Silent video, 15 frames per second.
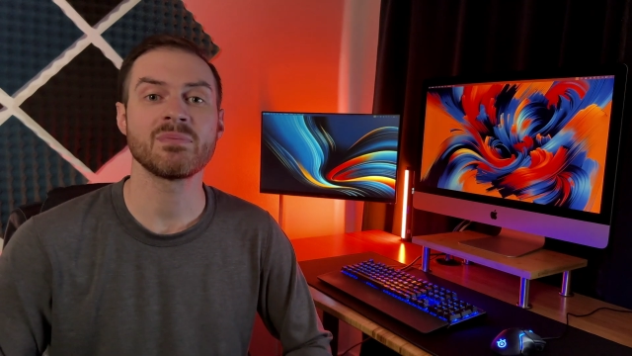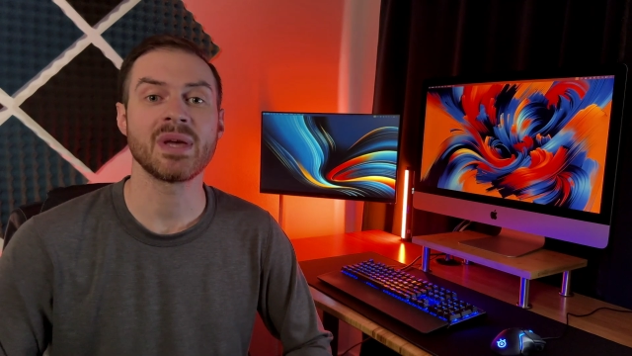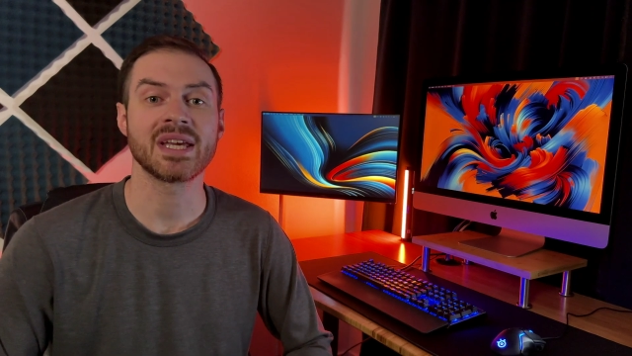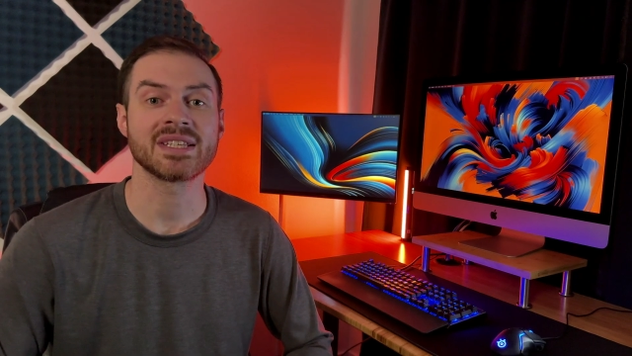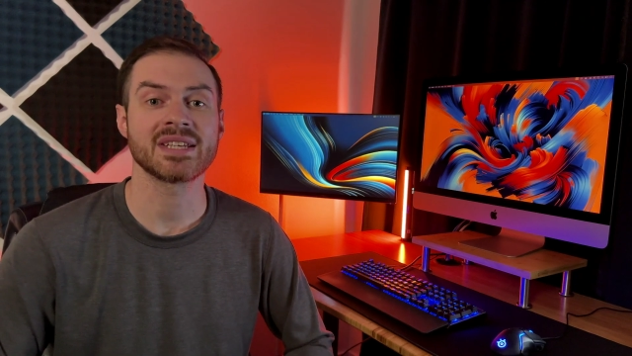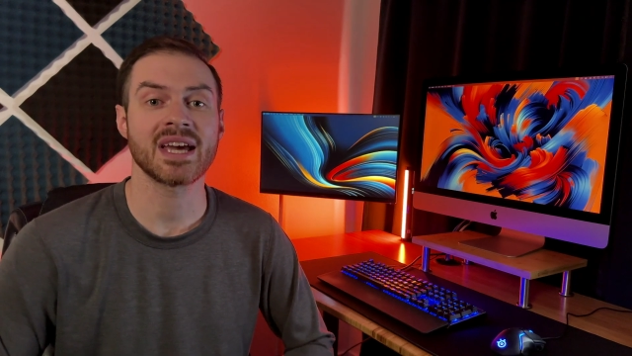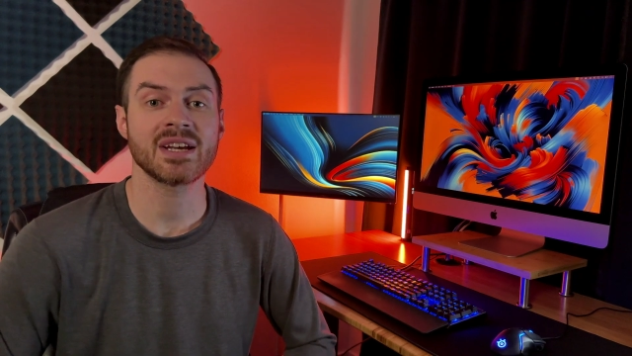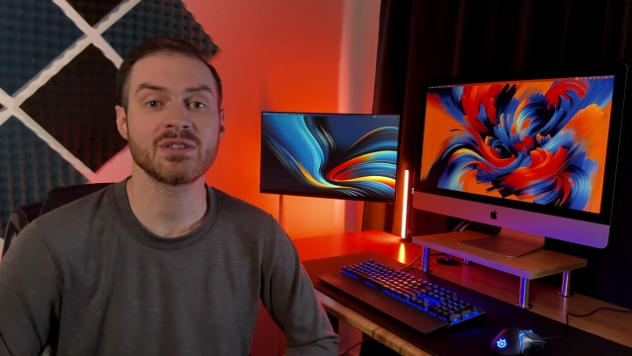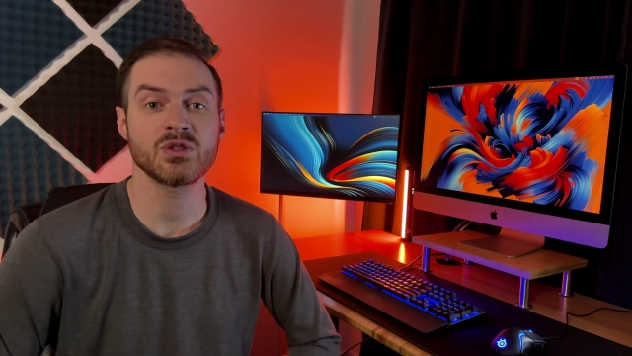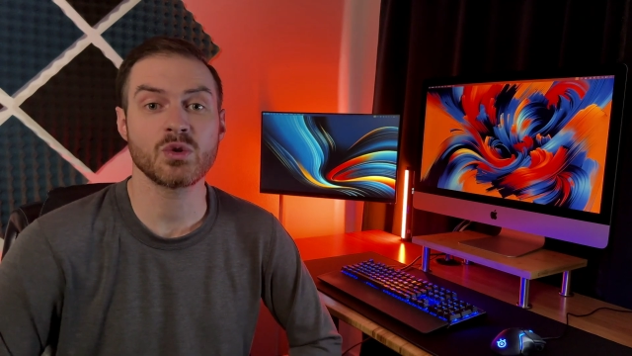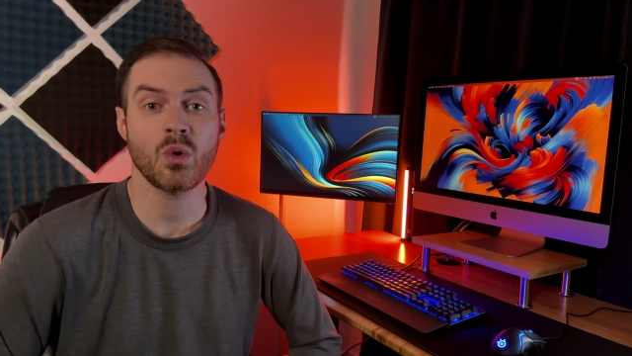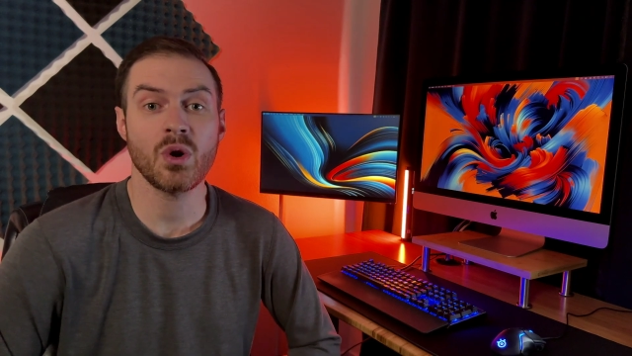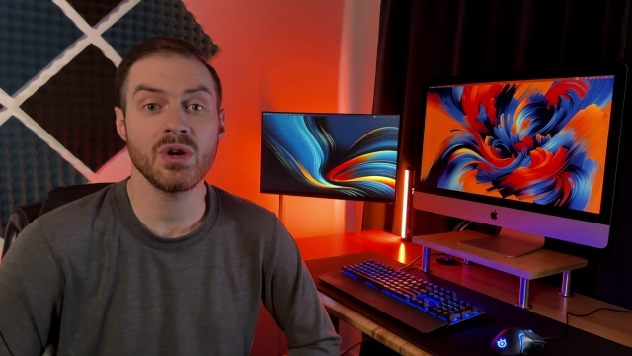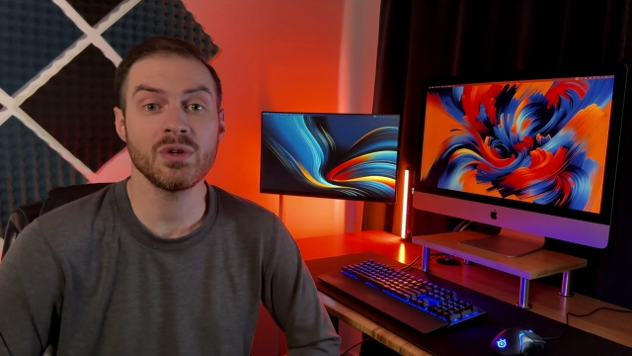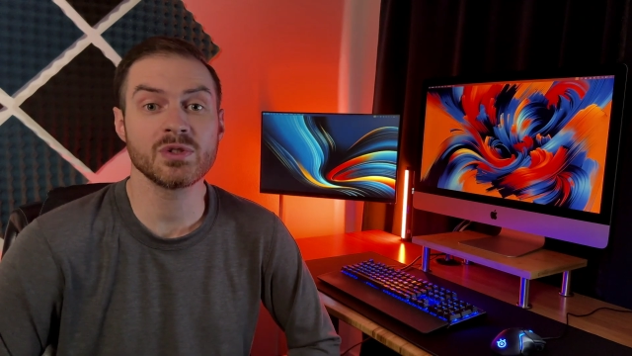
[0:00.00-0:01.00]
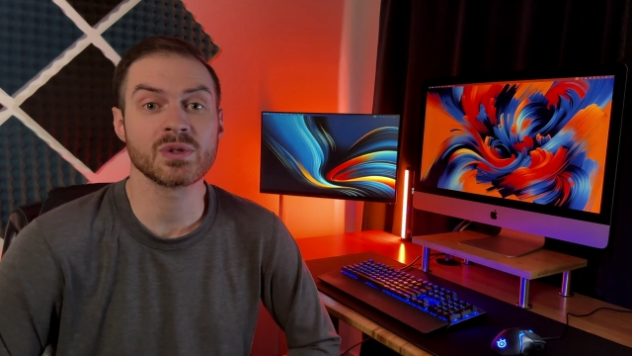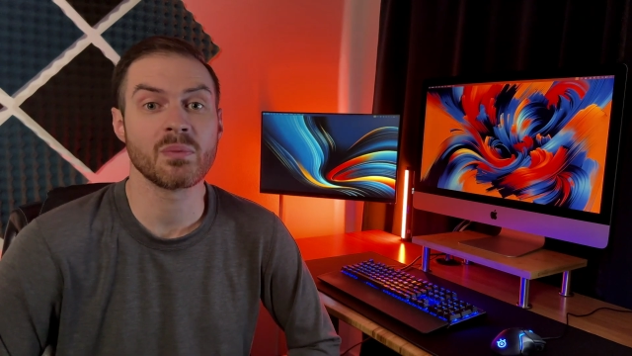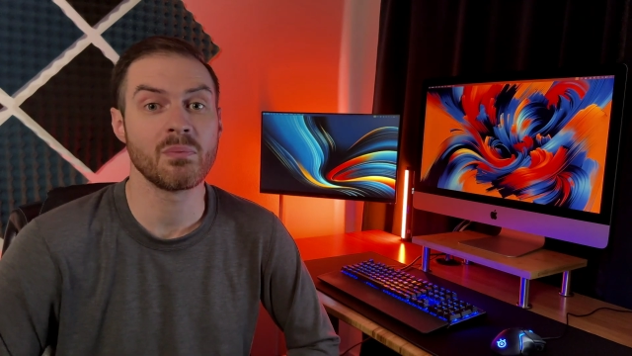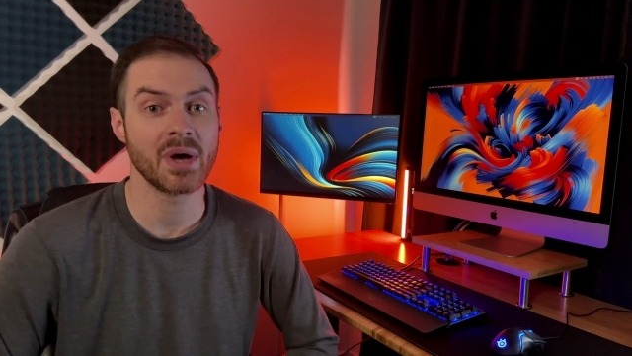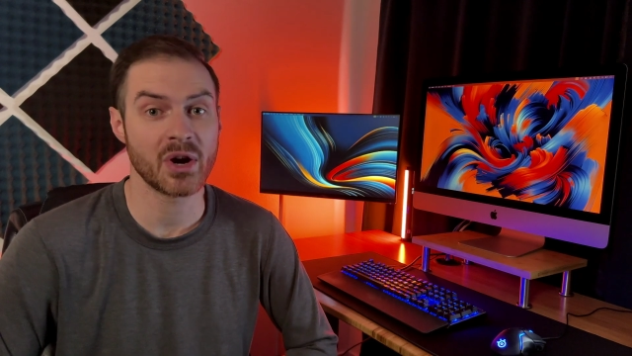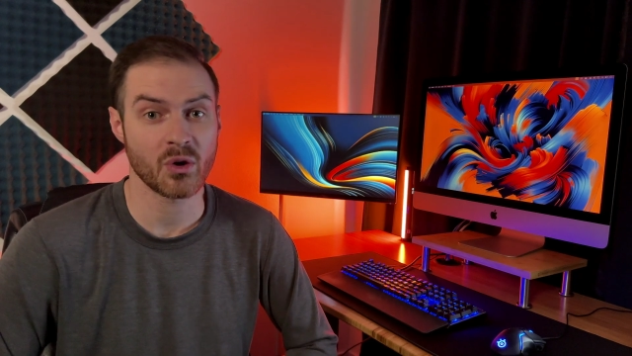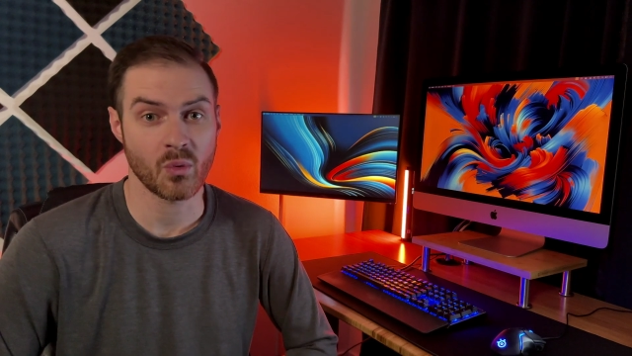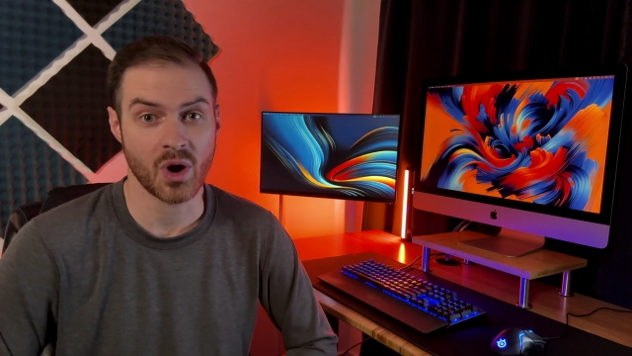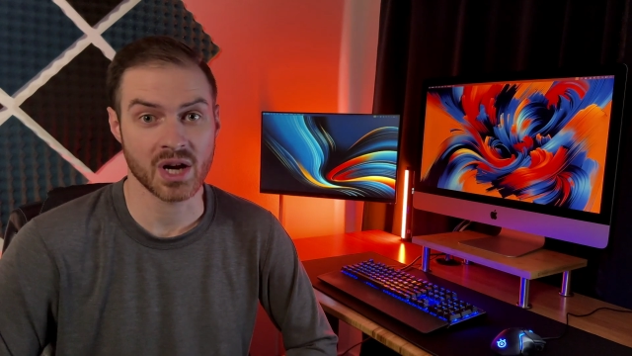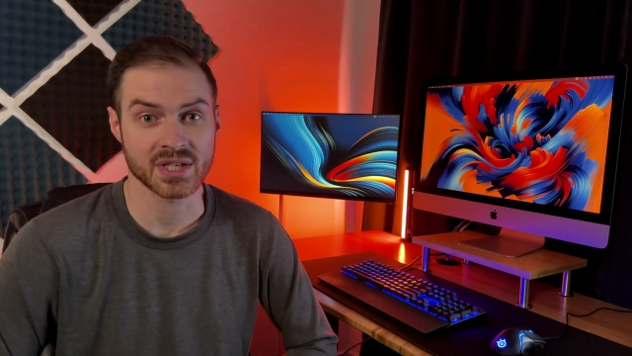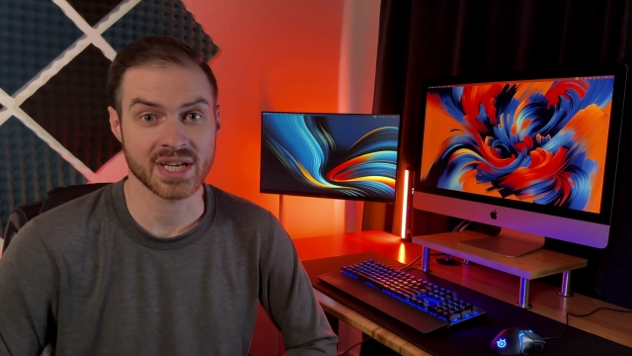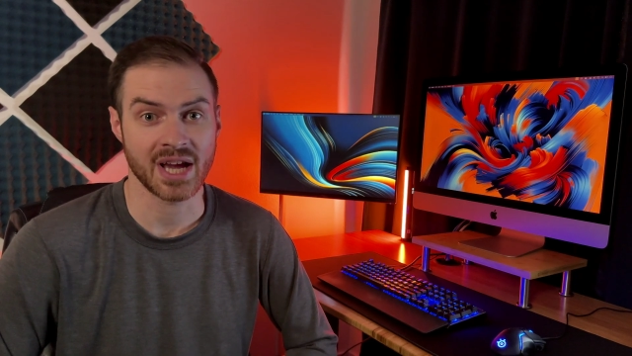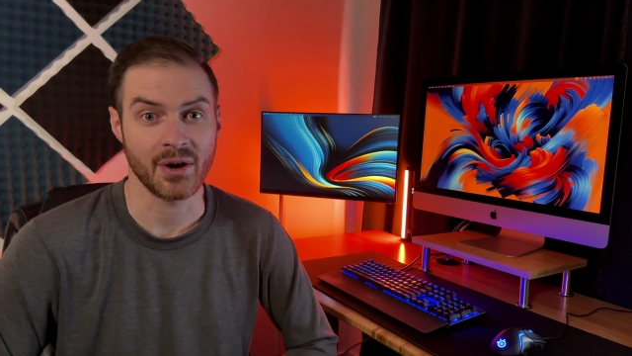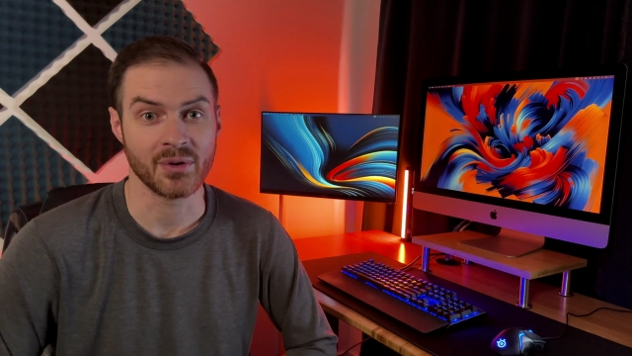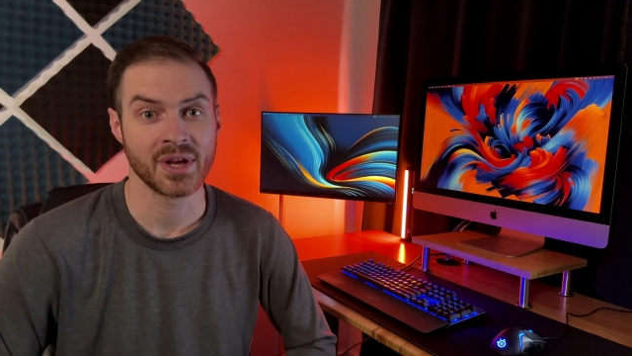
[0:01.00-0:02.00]
make tech tutorials better watch
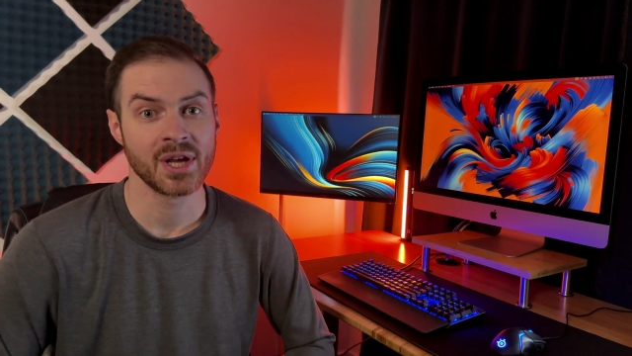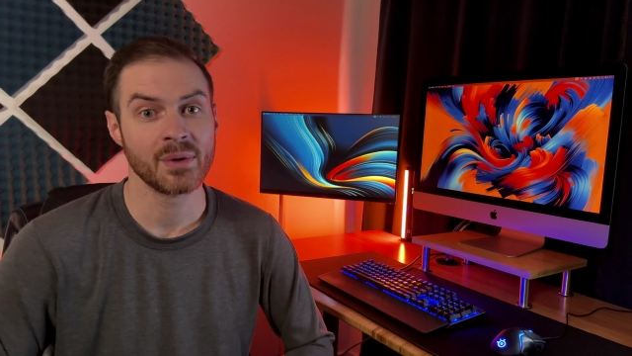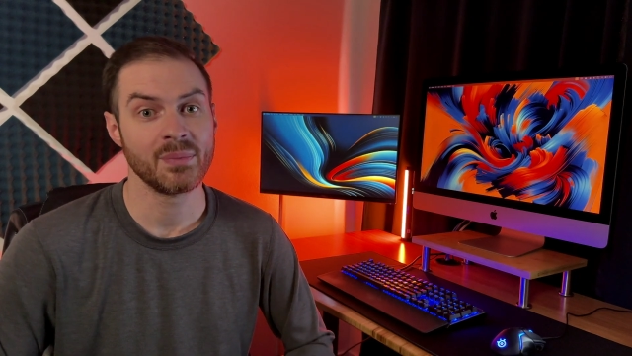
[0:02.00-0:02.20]
out,